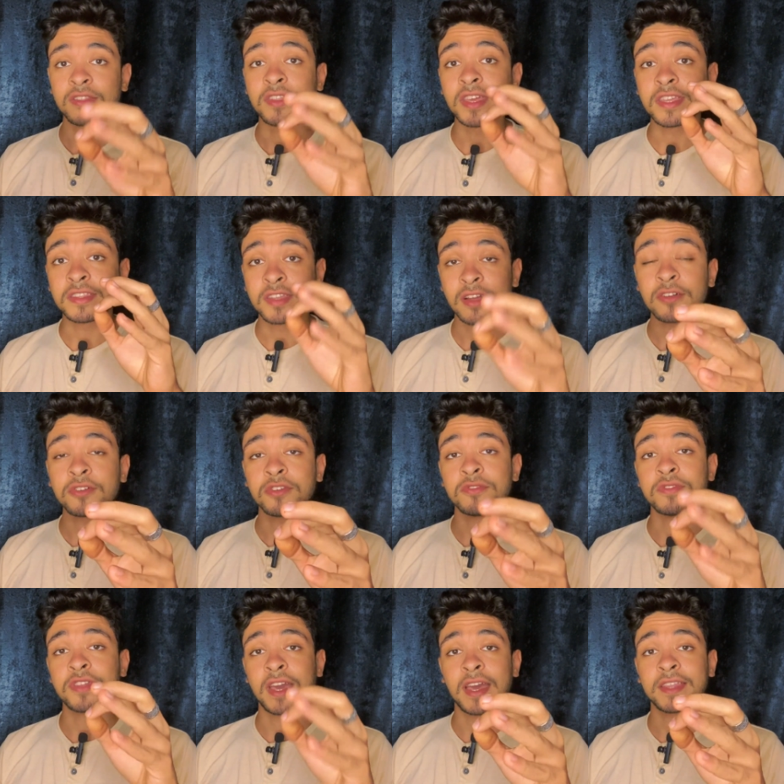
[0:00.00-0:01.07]
they tell
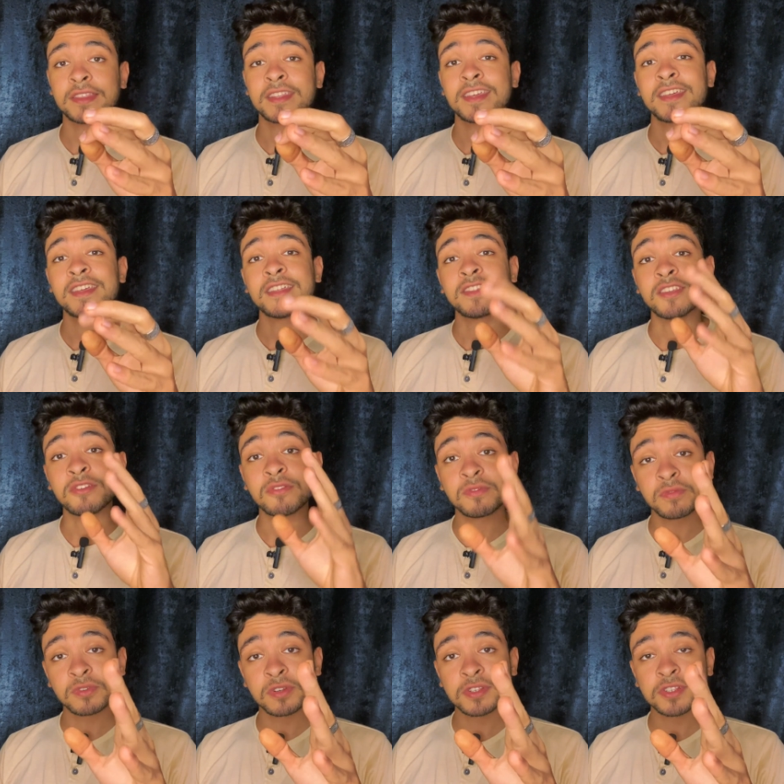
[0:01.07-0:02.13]
you that the
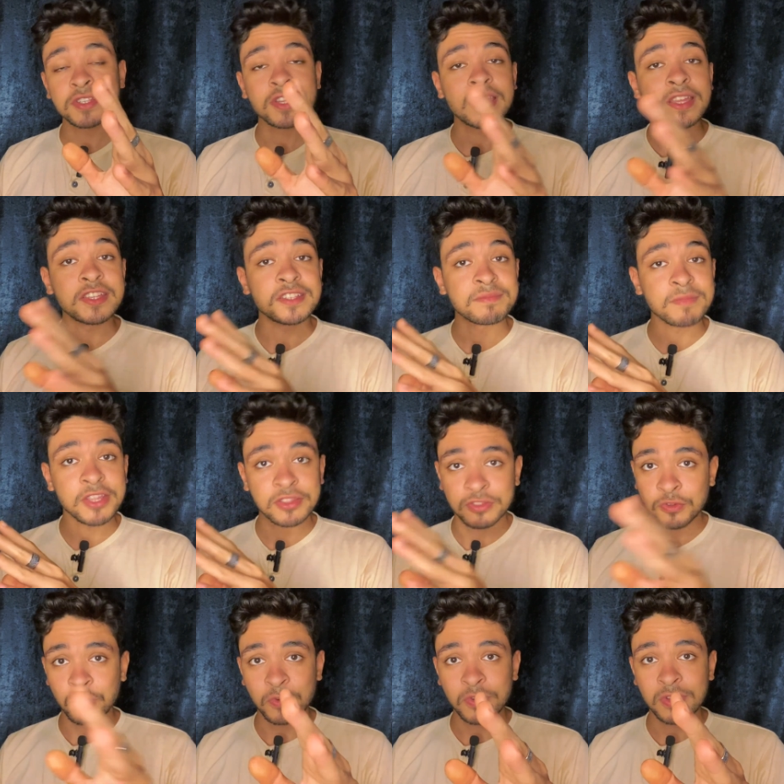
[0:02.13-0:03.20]
universe is
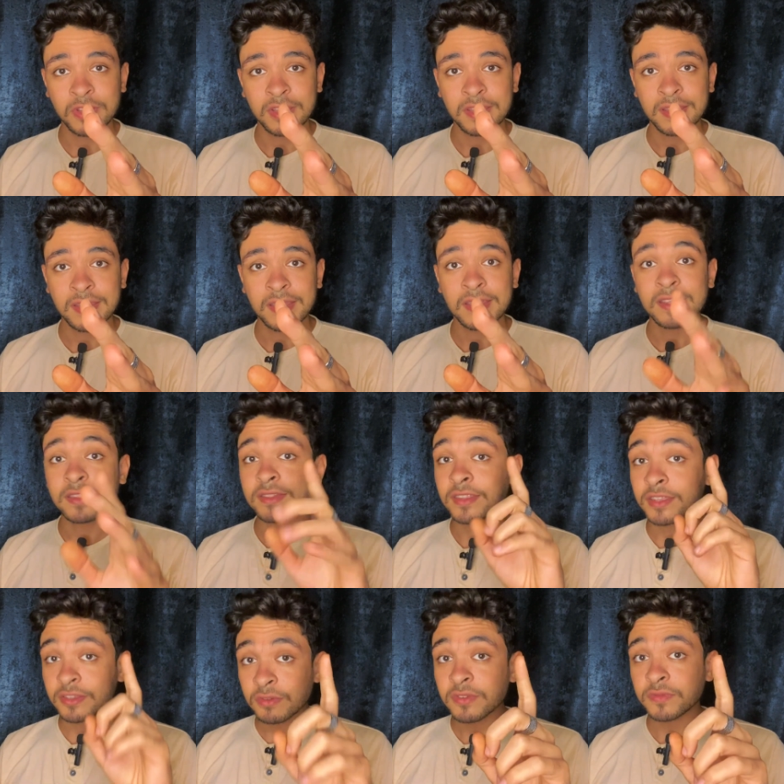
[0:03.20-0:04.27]
mental.
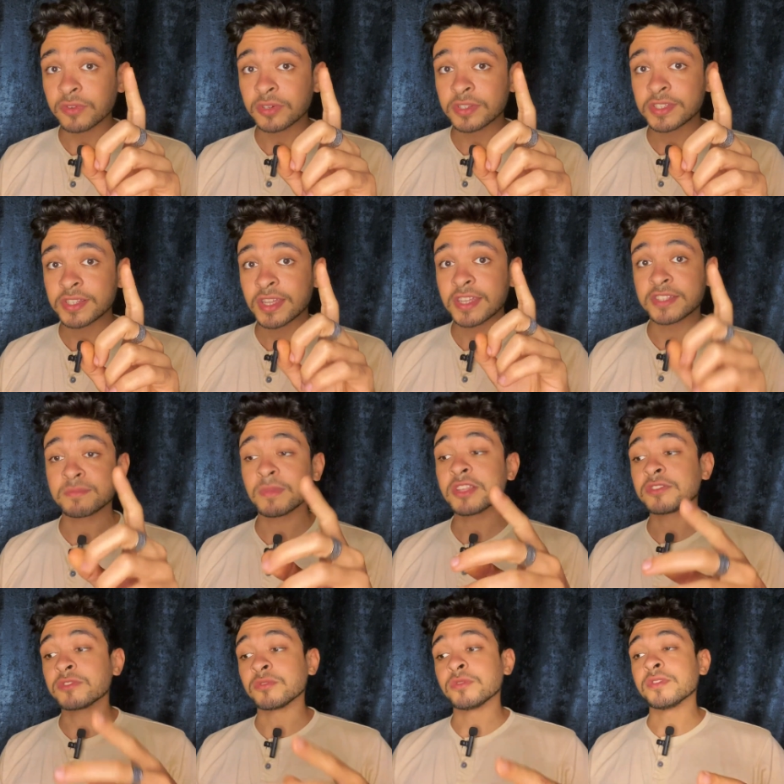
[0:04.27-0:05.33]
The universe is
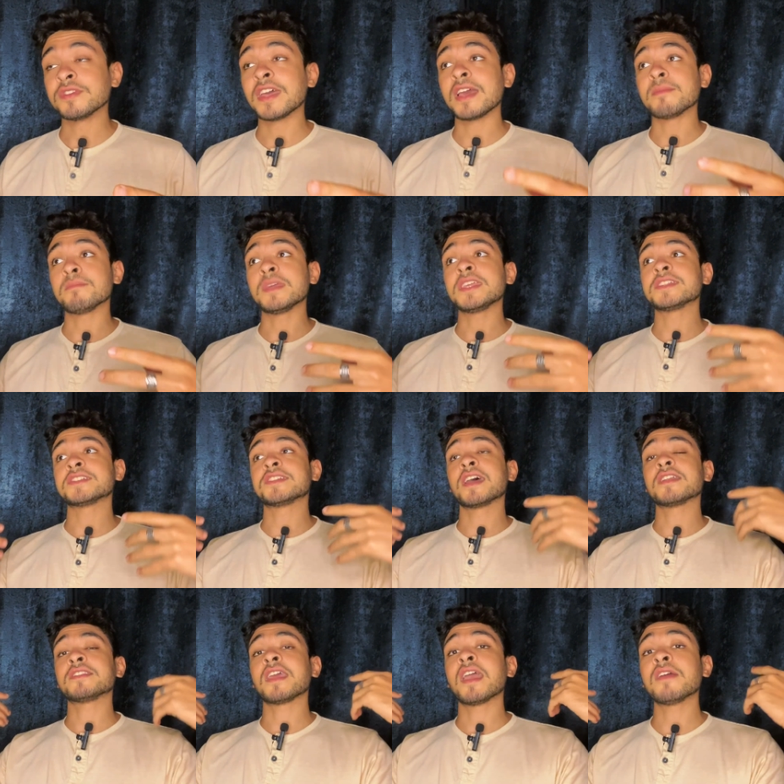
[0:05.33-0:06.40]
mental. That means
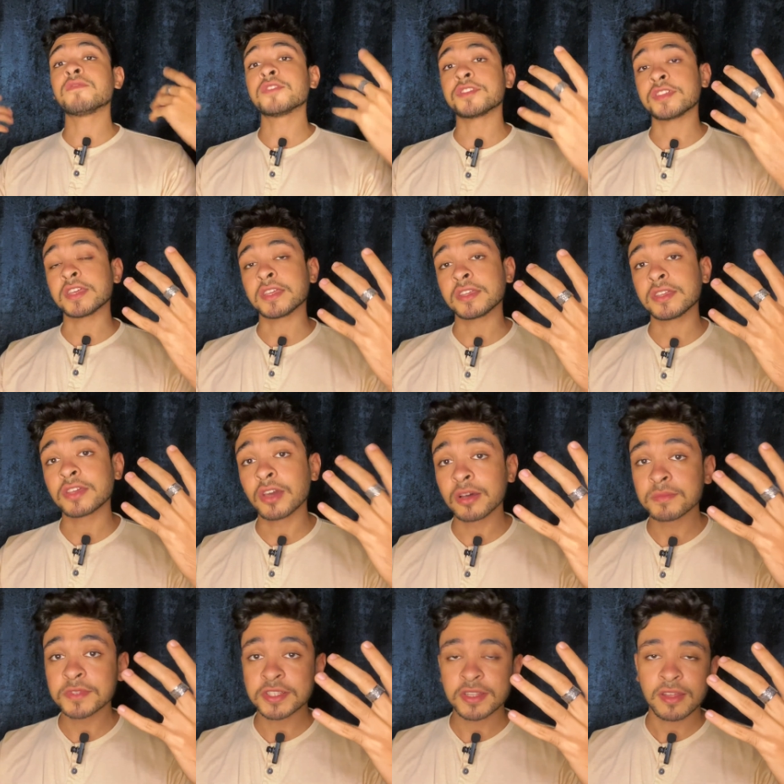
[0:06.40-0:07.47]
that everything
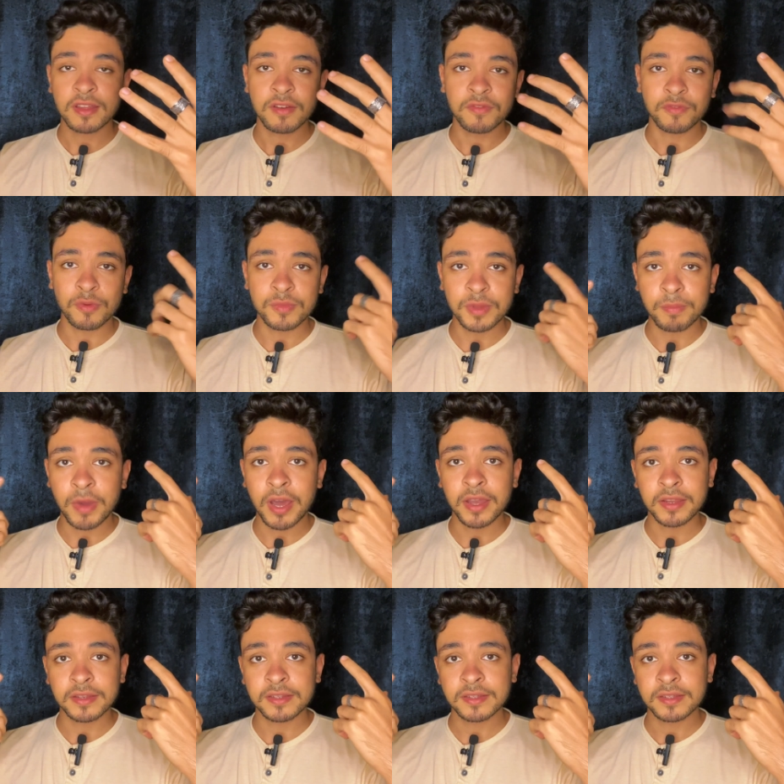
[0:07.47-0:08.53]
comes from the
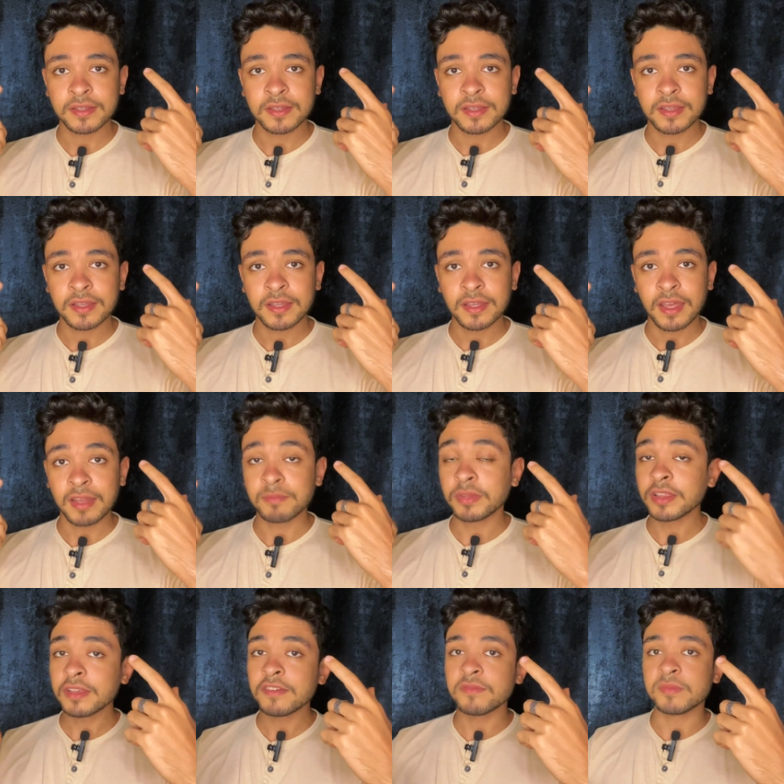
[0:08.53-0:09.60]
mind. And
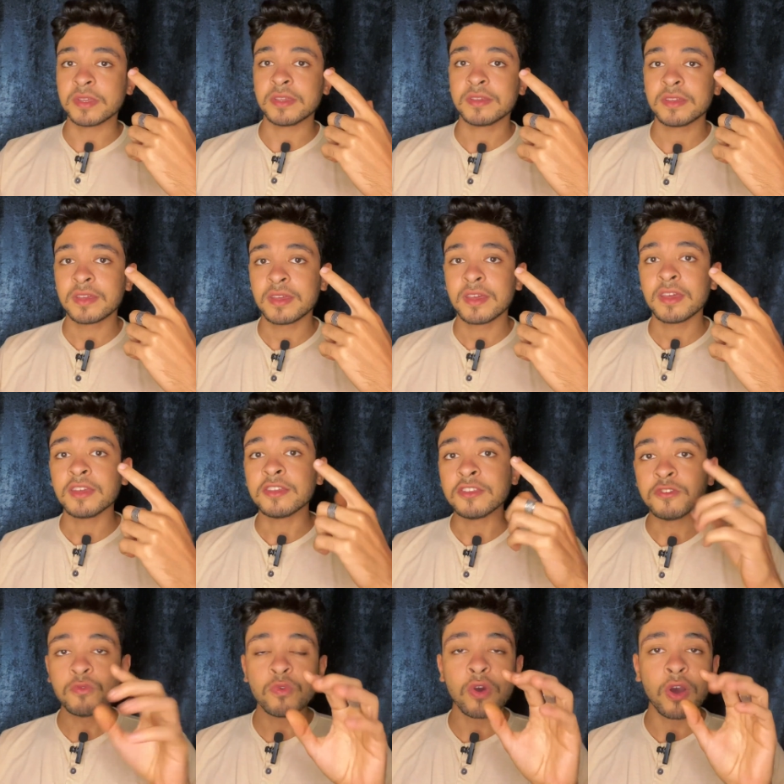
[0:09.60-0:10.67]
believe me,
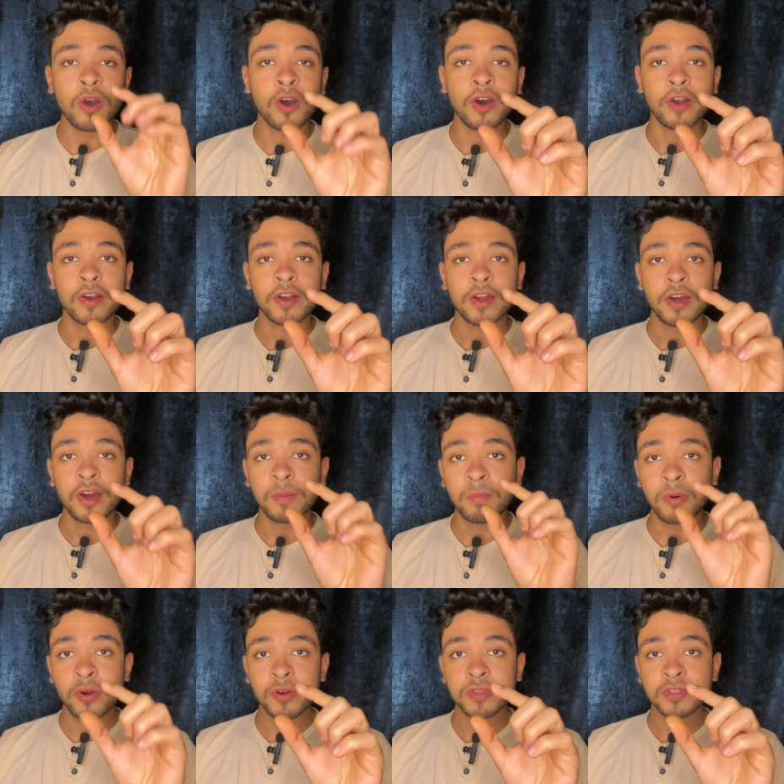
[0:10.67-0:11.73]
you are a
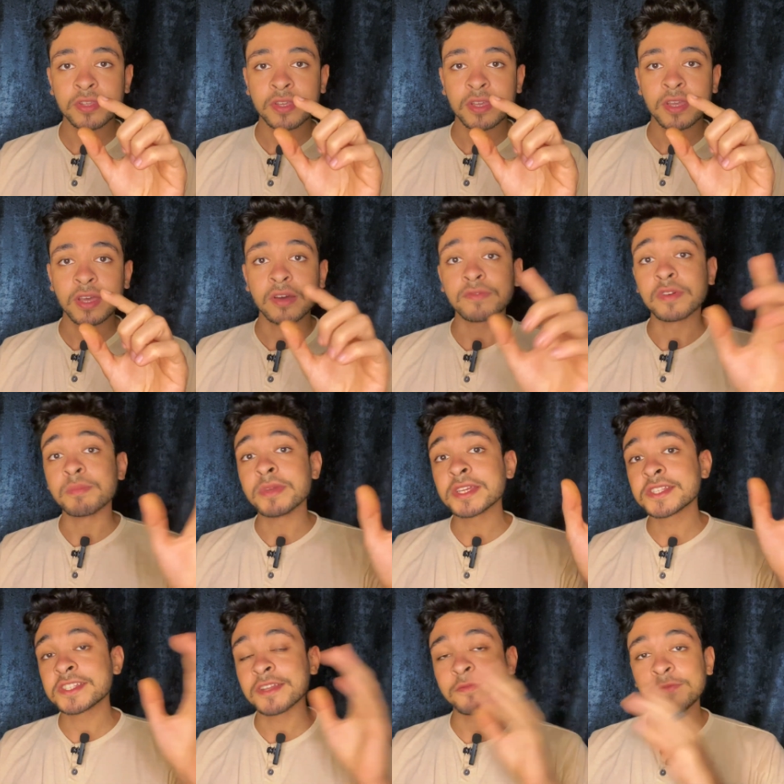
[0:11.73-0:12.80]
part of a
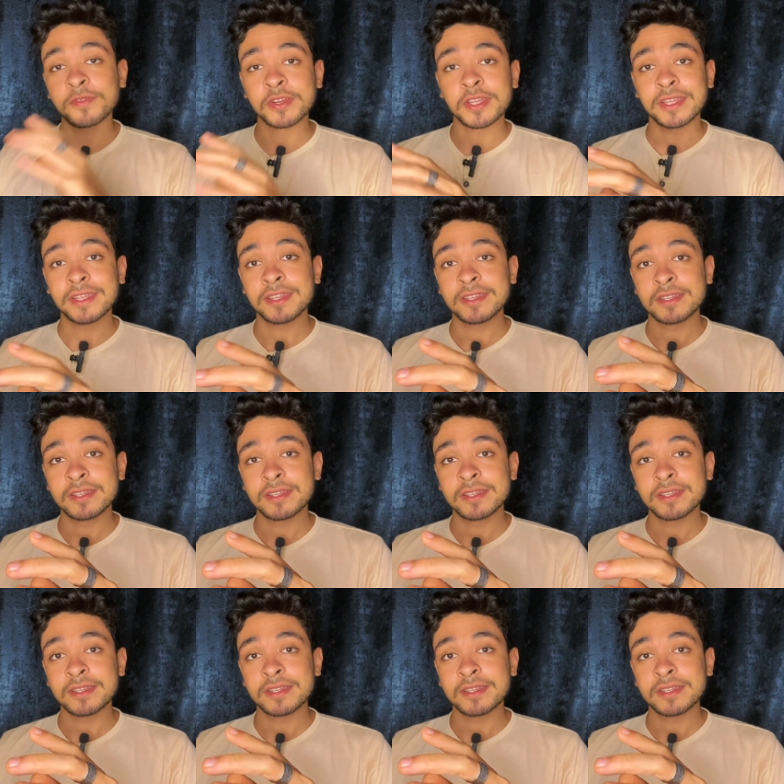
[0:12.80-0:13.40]
big symphony.